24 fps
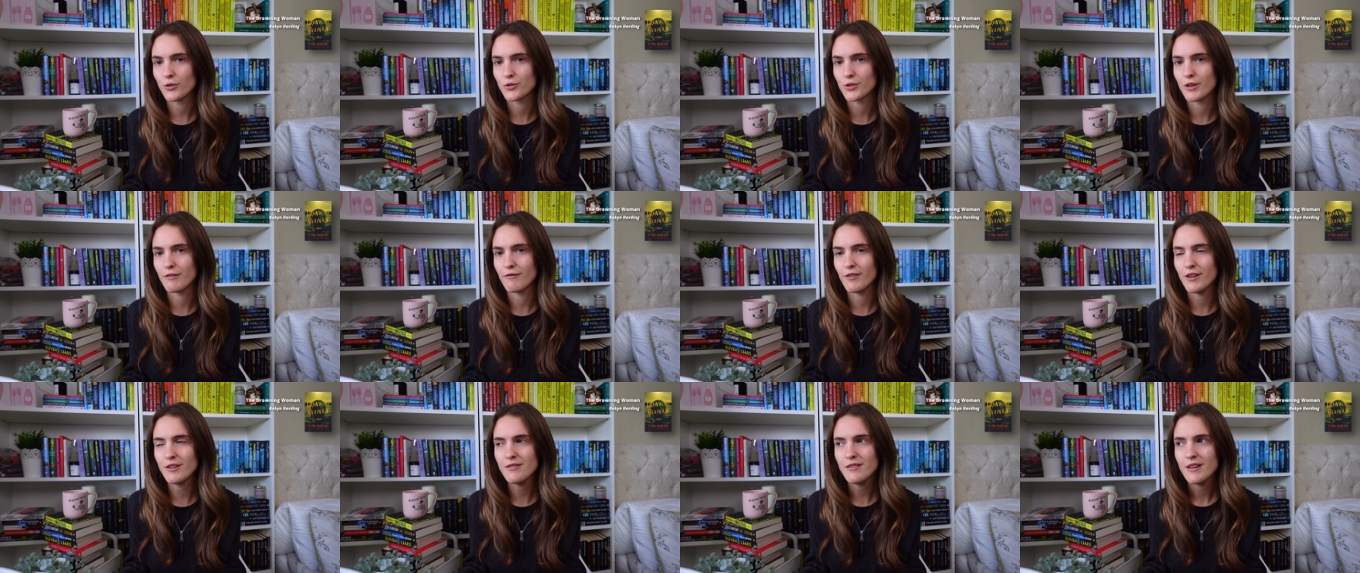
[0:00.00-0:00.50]

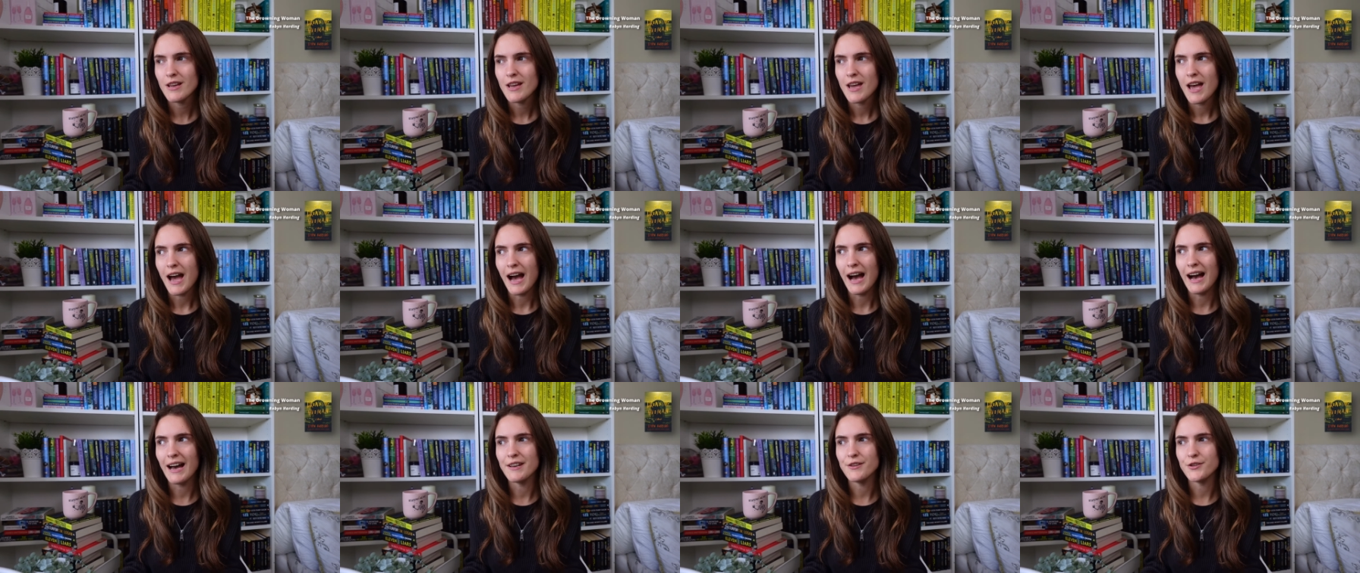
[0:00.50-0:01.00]
driven
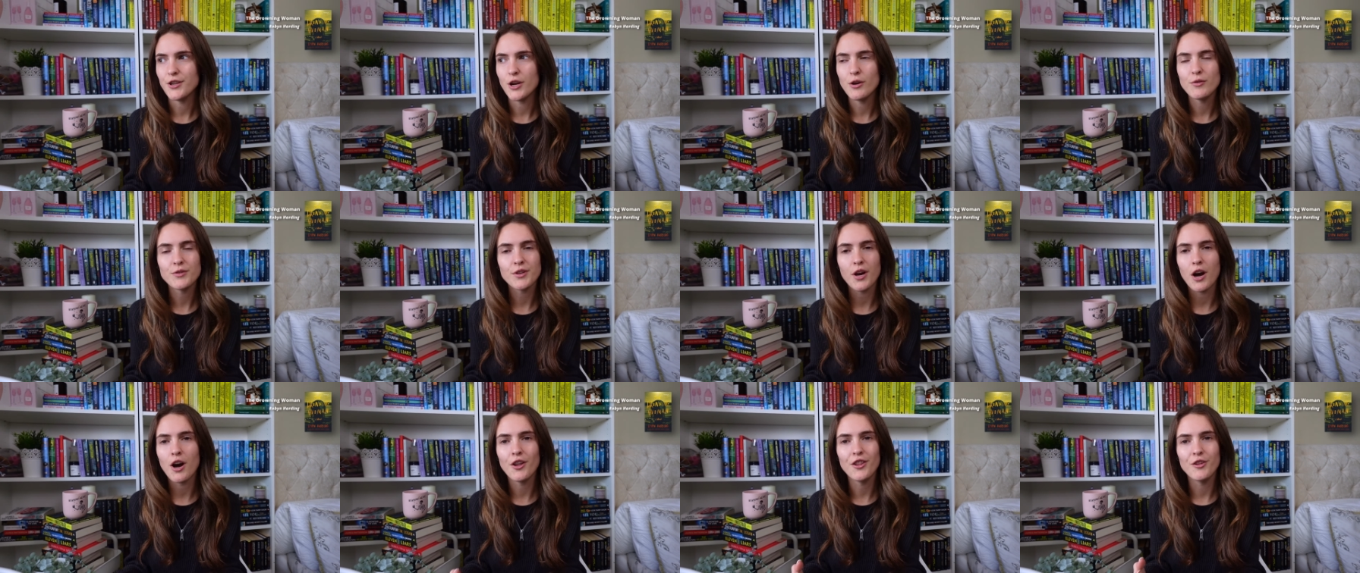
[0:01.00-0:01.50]
and
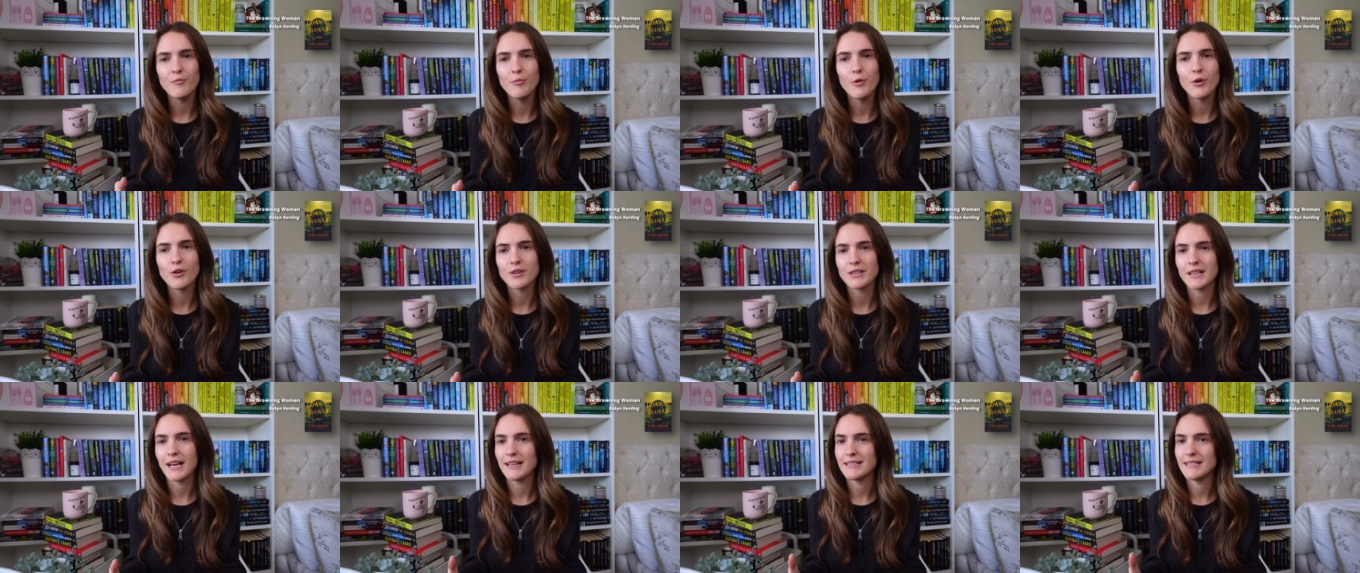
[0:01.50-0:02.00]
those aren't the
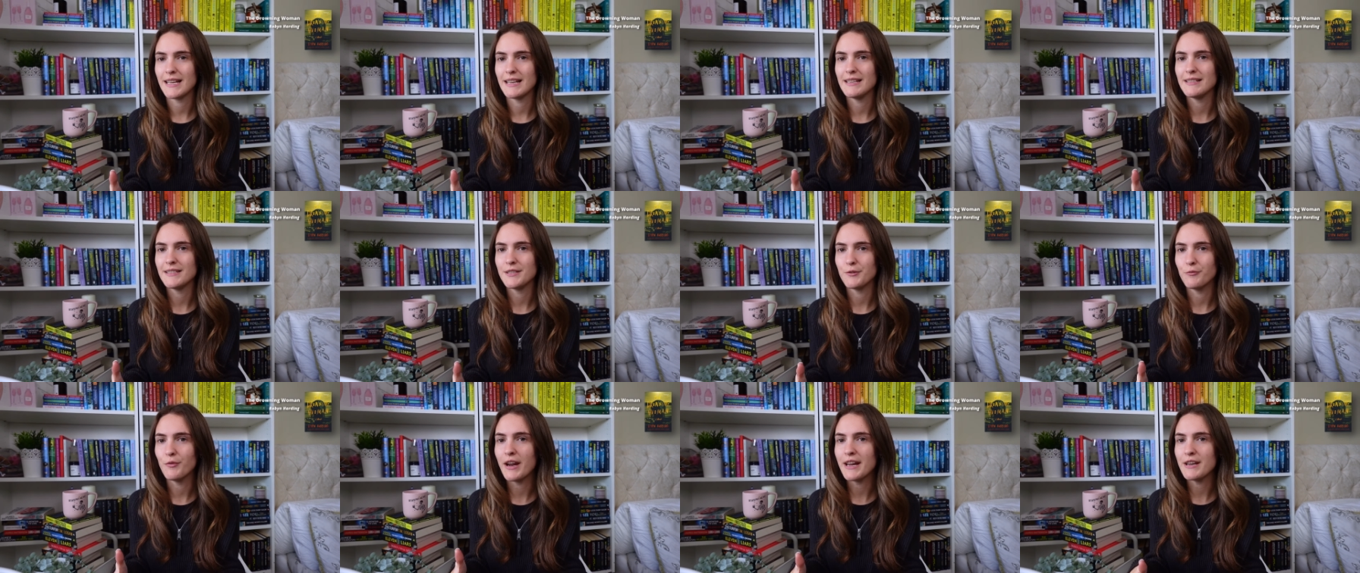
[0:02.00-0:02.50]
books that I
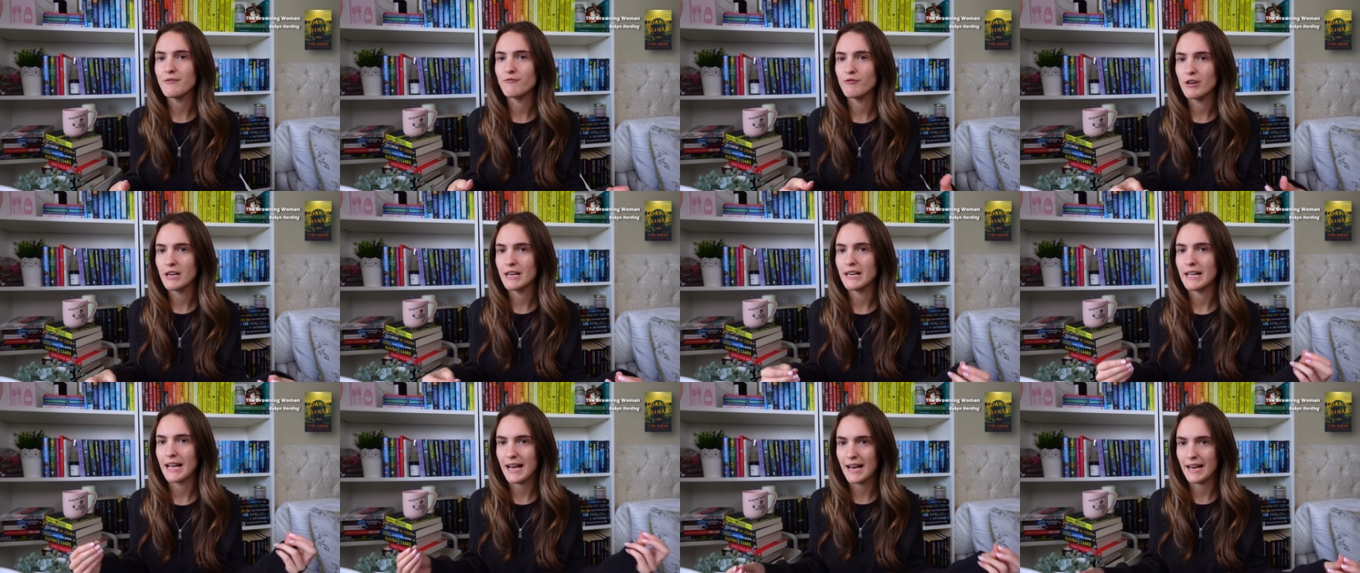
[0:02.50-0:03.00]
tend to rate
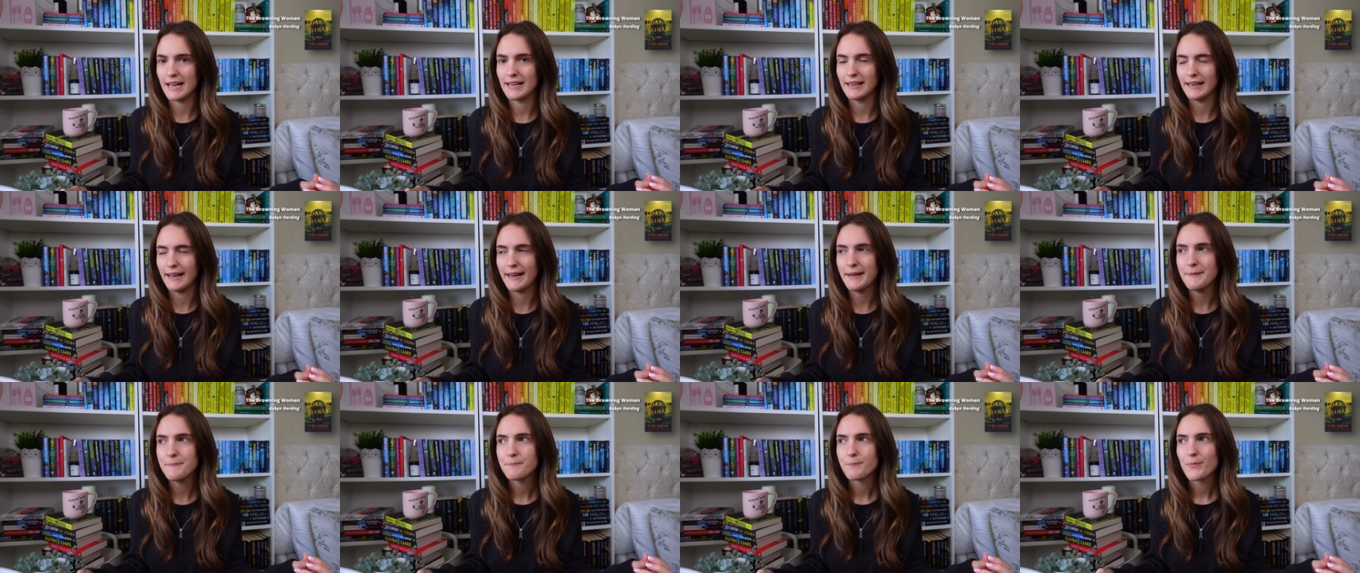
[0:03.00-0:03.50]
really
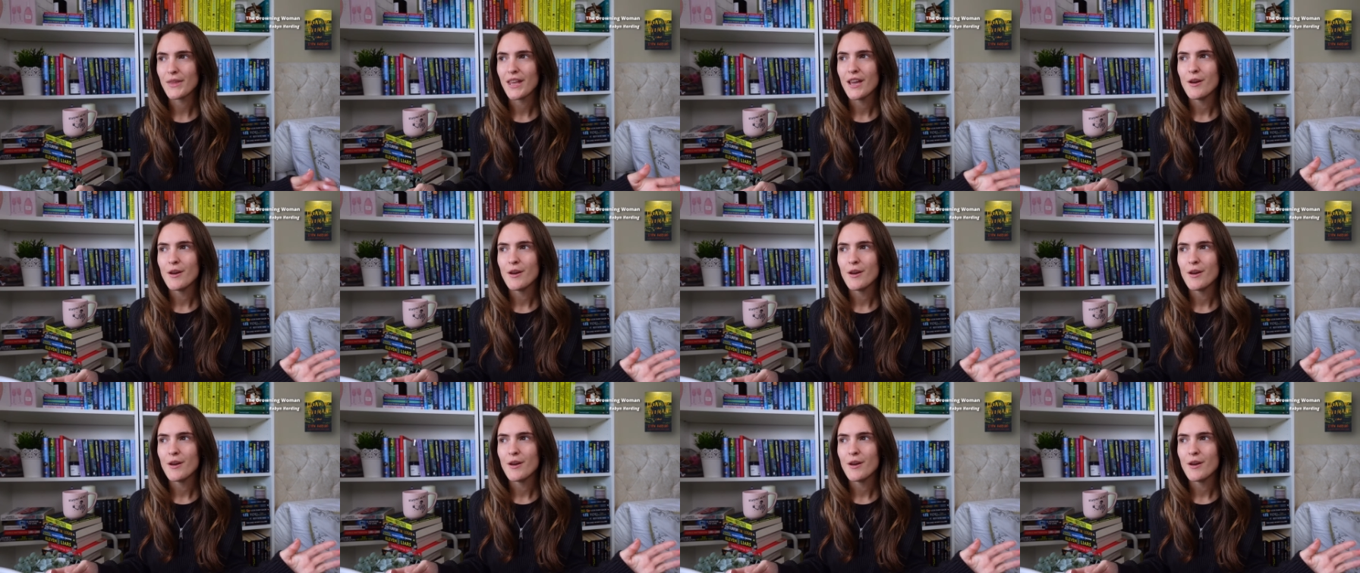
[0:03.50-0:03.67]
highly